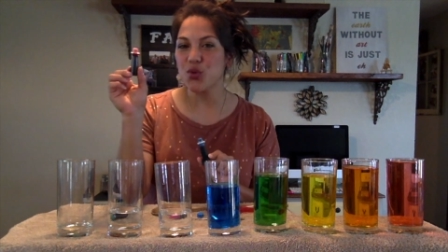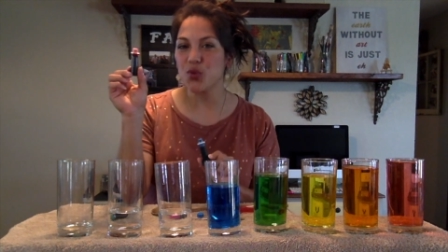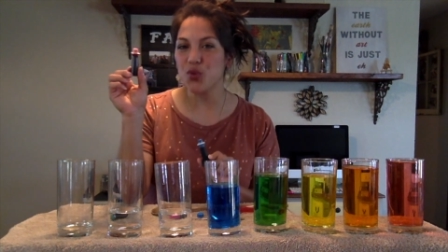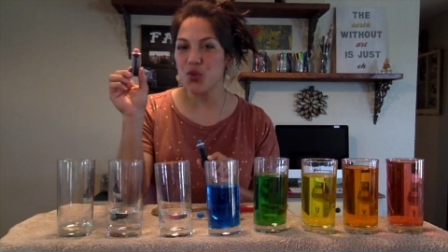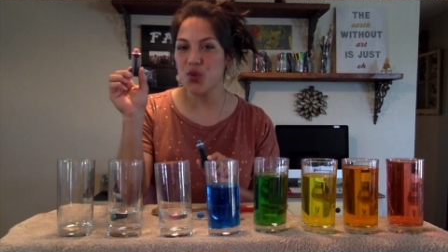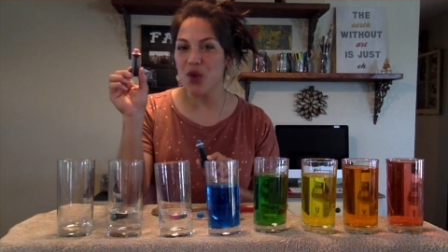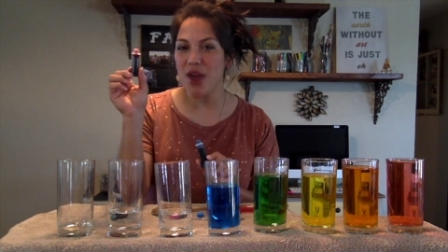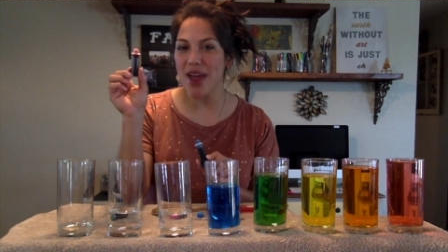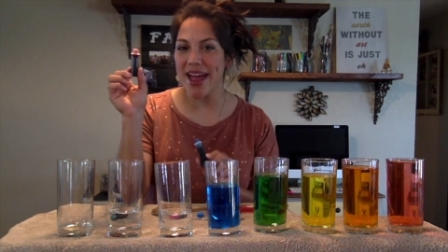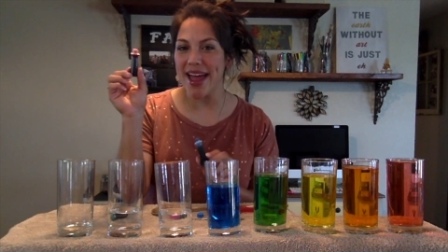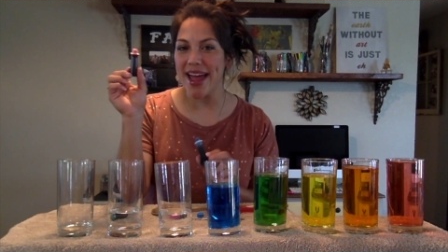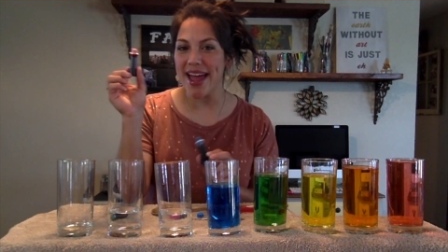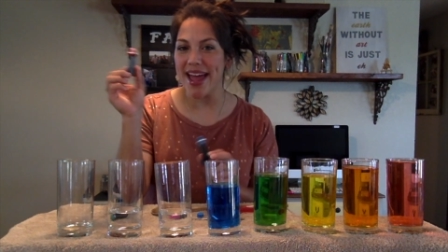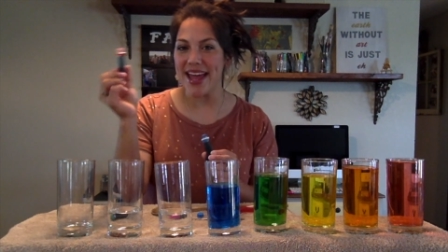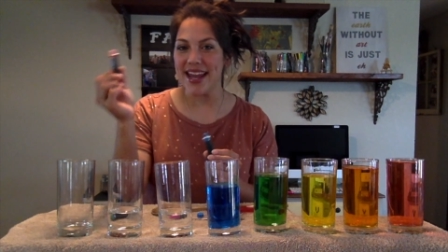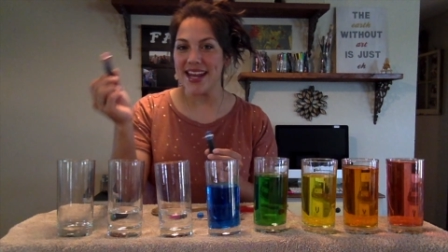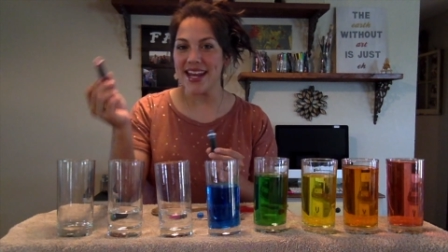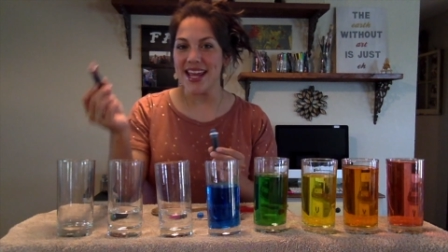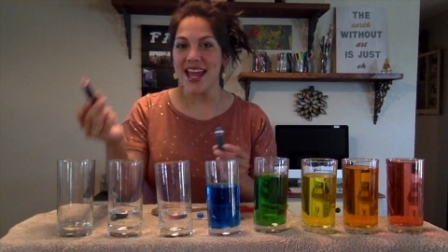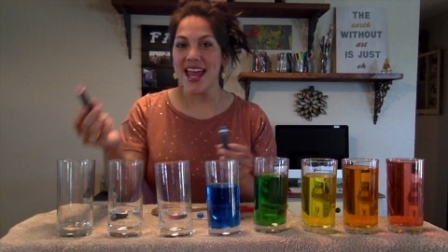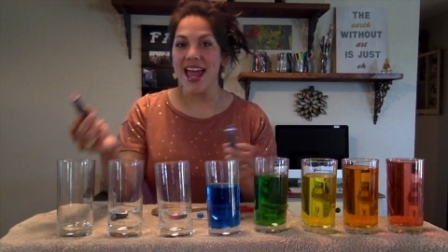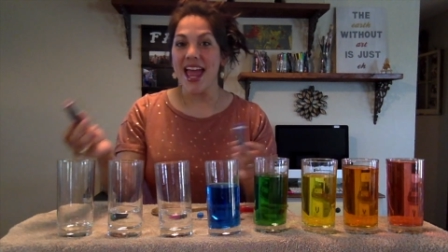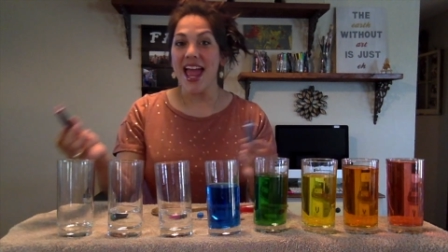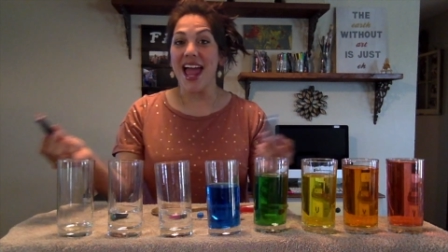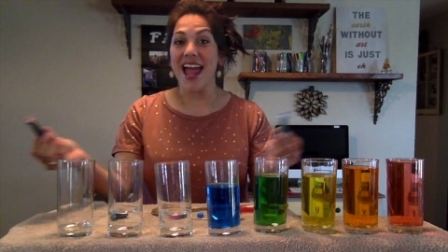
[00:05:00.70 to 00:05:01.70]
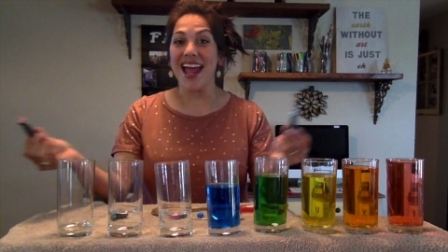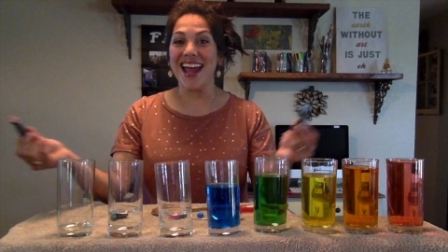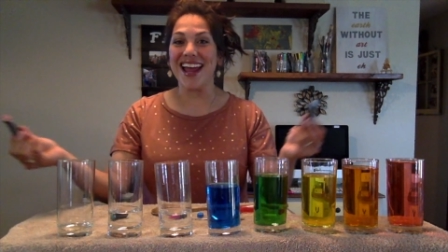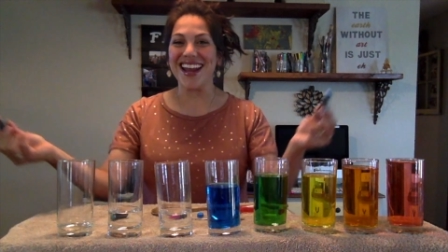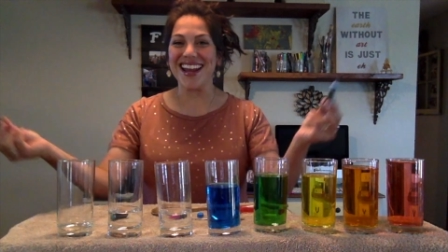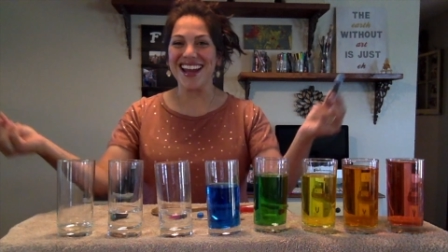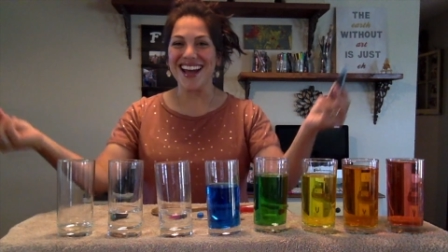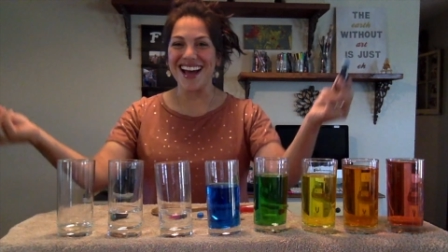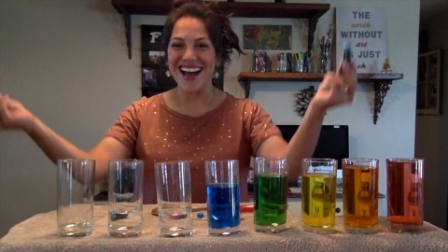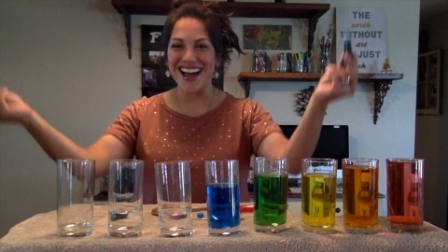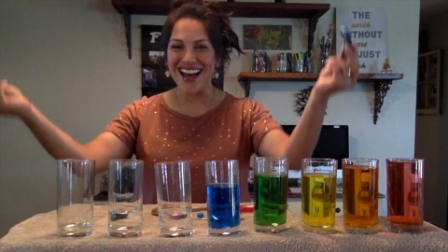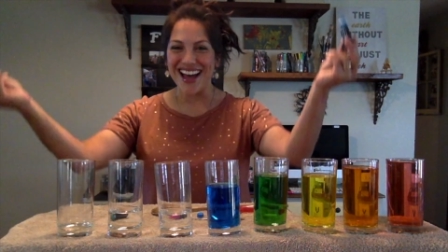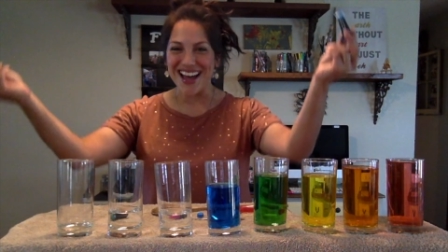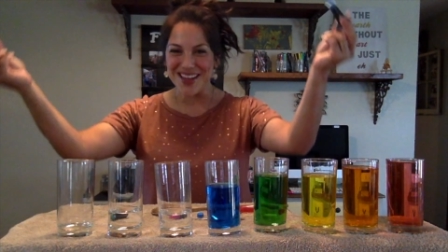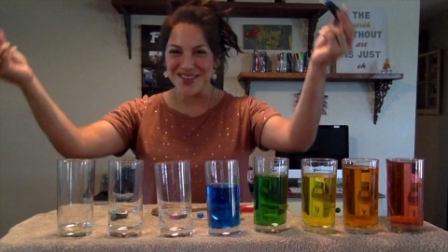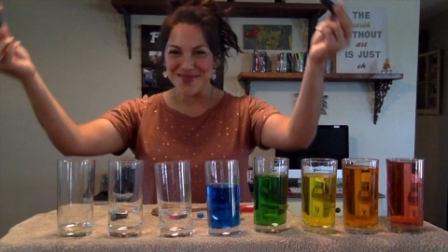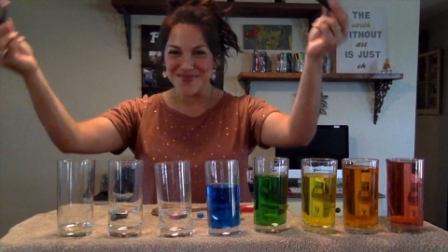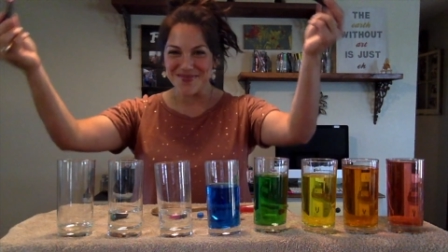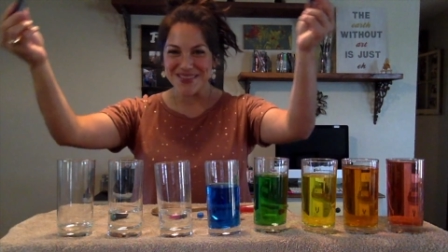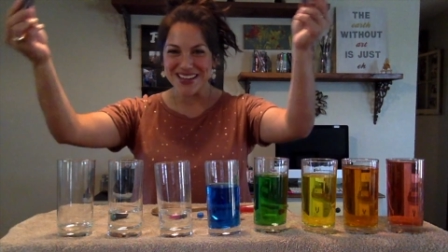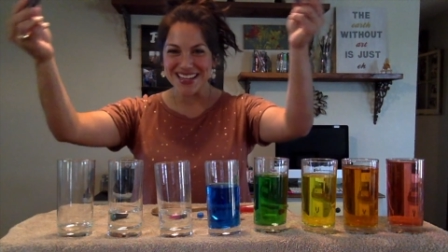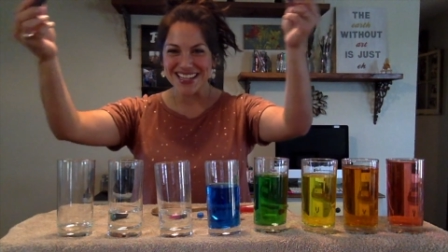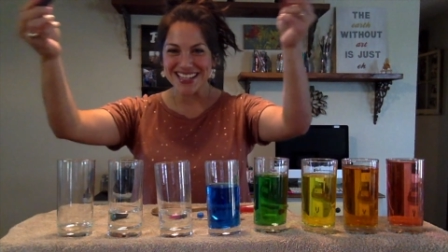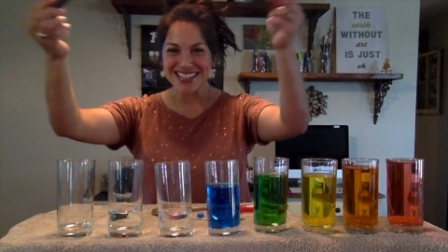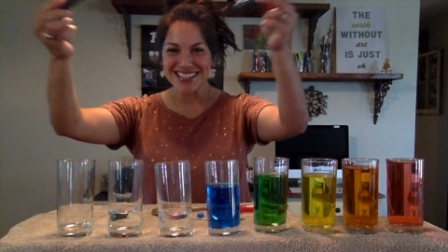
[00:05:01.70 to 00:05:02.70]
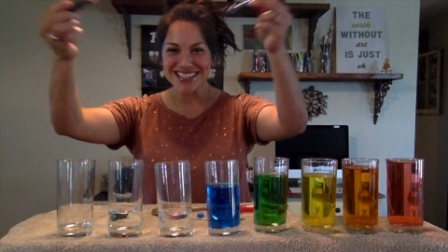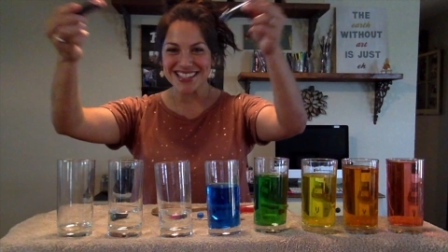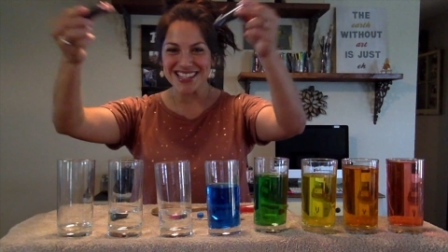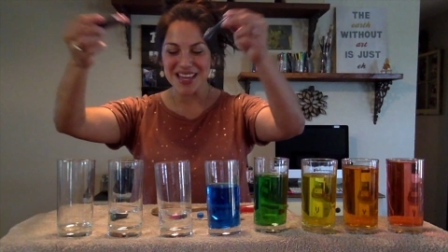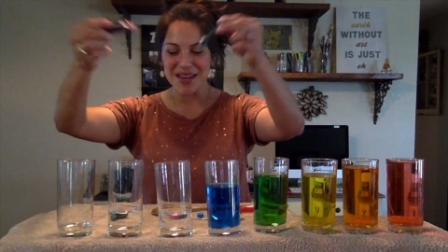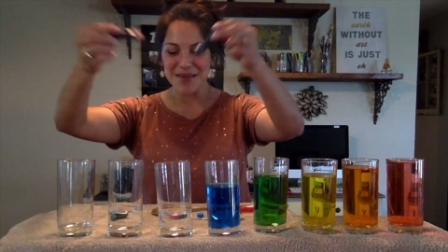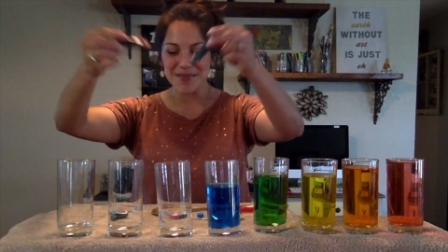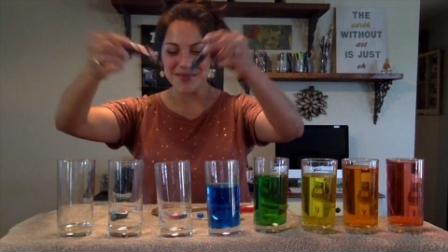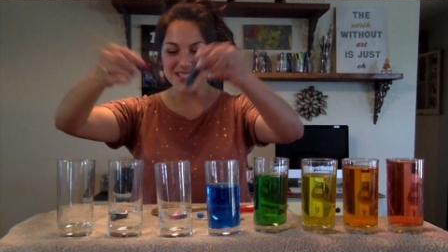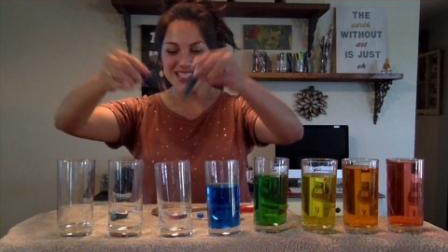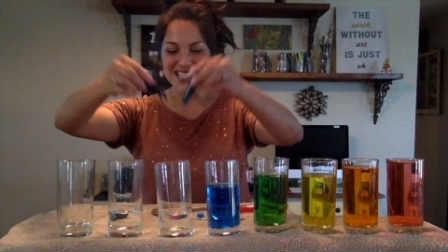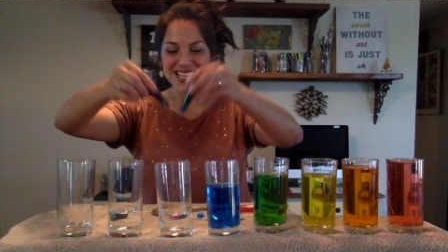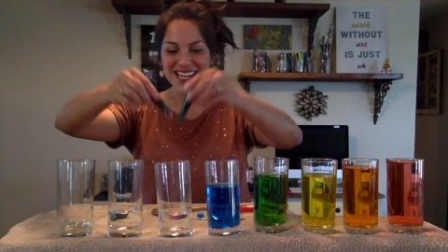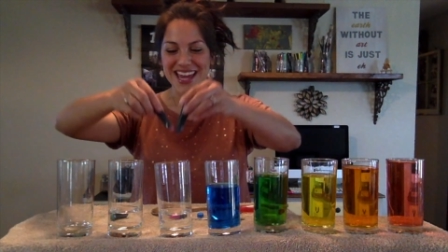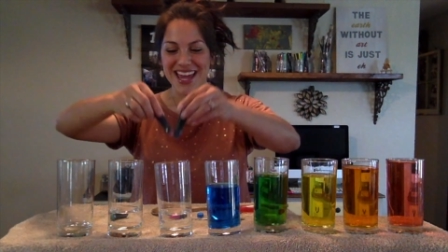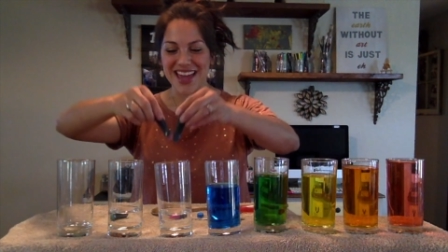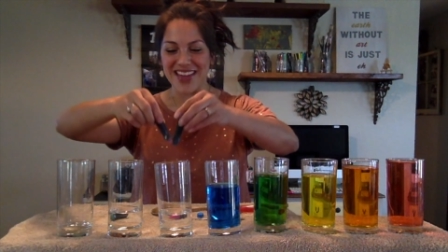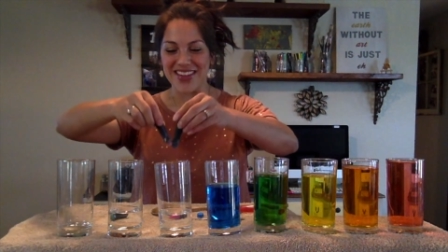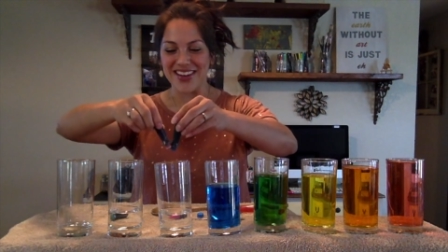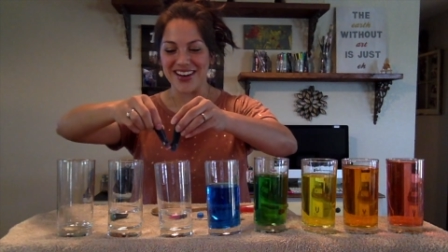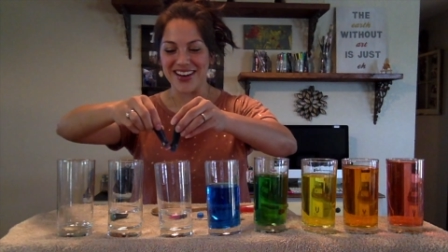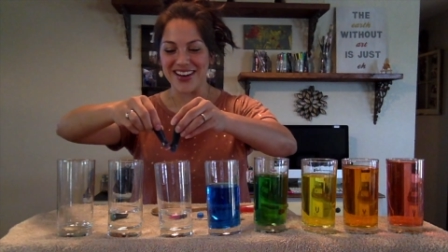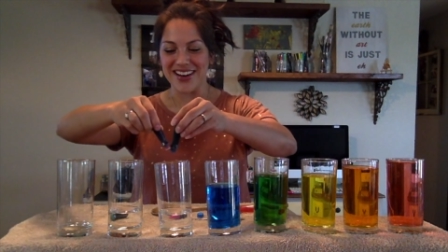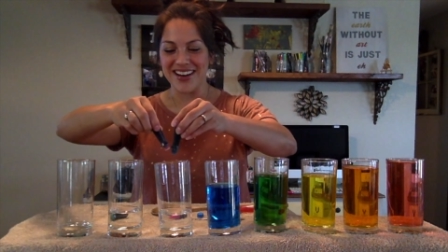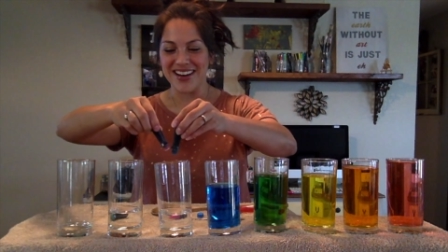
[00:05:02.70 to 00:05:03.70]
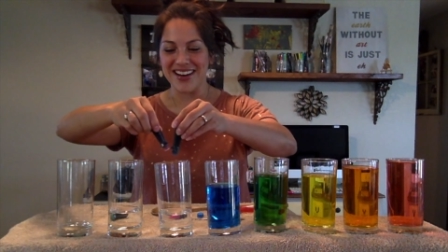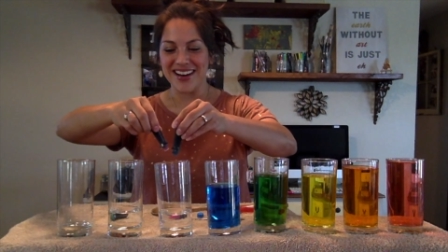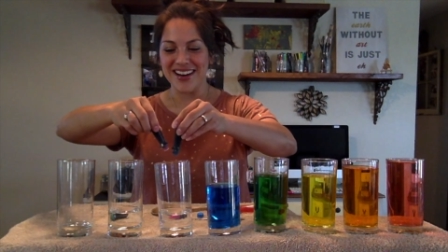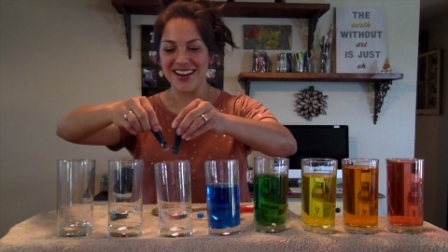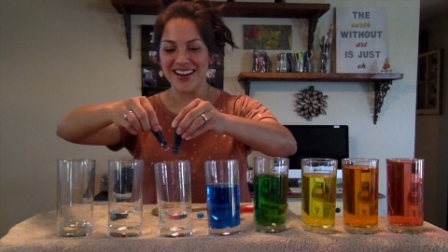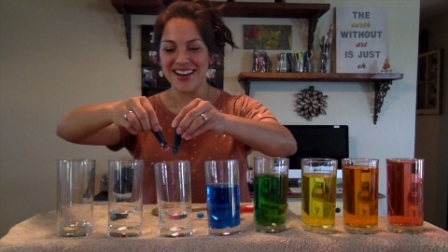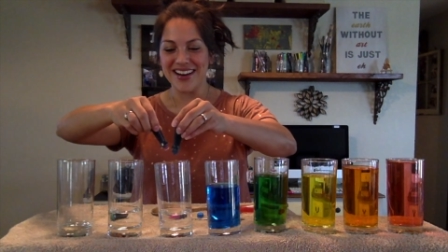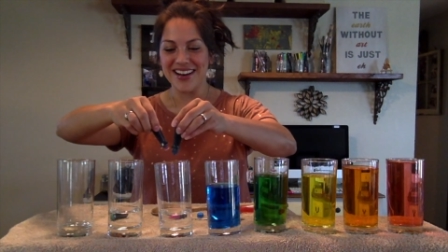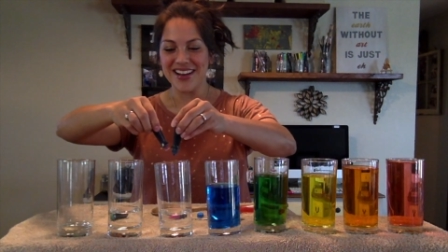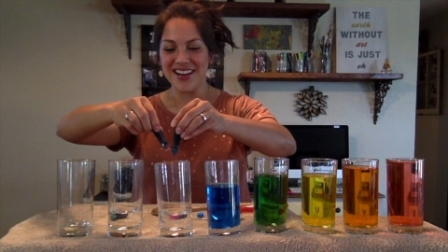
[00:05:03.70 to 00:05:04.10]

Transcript: red and I mix them together,